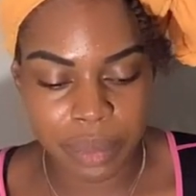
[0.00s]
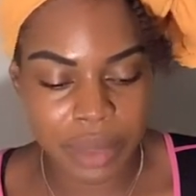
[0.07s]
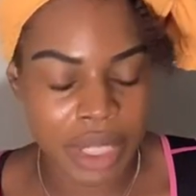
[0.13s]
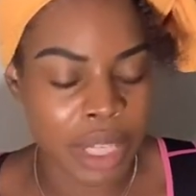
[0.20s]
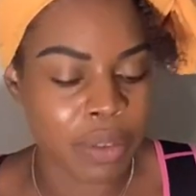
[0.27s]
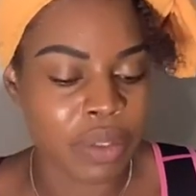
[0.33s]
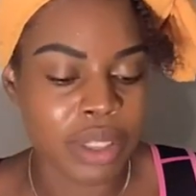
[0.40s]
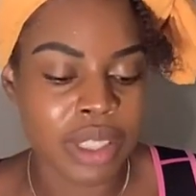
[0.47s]

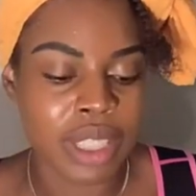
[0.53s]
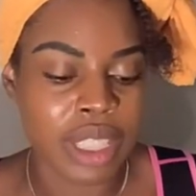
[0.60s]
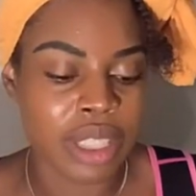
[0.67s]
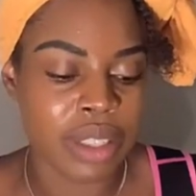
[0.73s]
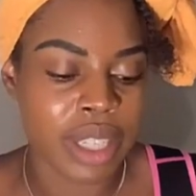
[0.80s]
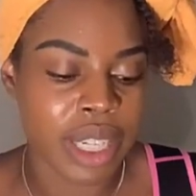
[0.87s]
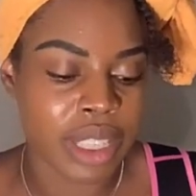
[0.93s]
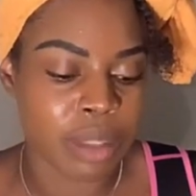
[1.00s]
It feels like you
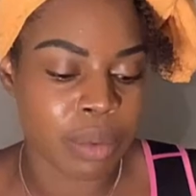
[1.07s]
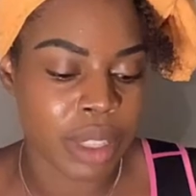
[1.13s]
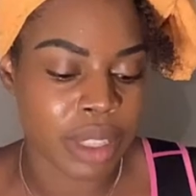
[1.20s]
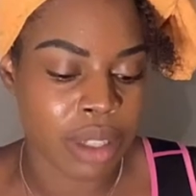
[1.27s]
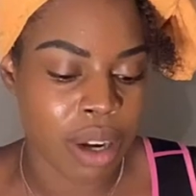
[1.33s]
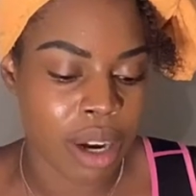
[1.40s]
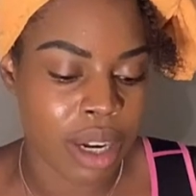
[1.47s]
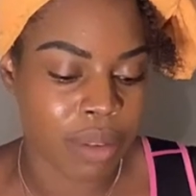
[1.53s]
guys worked
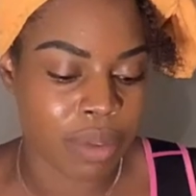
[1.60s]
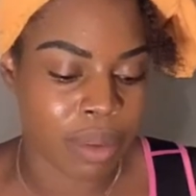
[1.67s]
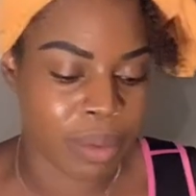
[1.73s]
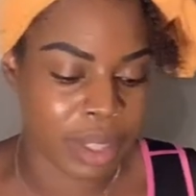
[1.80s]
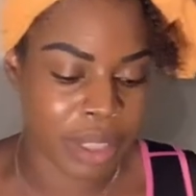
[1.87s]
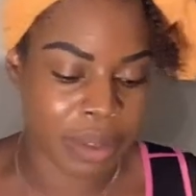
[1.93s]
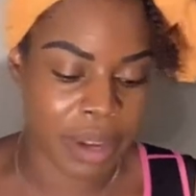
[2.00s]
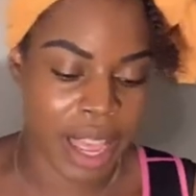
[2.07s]
hard for what
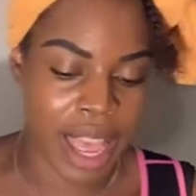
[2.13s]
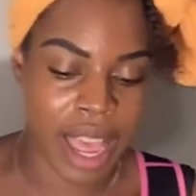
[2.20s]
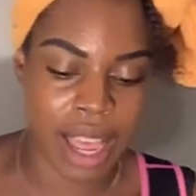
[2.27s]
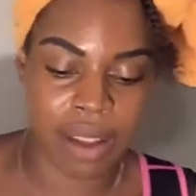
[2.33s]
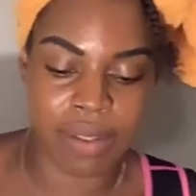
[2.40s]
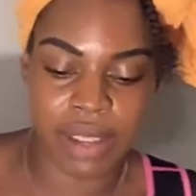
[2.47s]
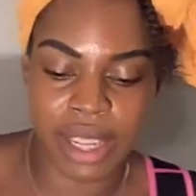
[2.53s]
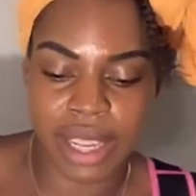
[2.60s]
you have.